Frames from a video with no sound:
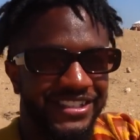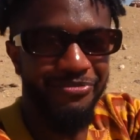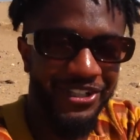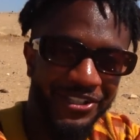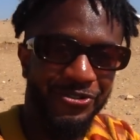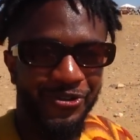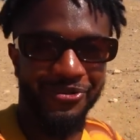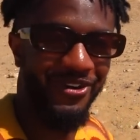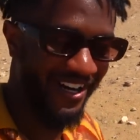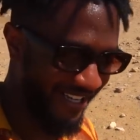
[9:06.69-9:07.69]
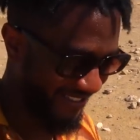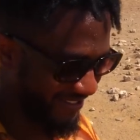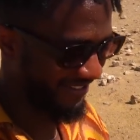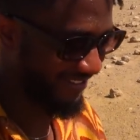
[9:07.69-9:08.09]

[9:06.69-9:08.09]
Let me enjoy the ride.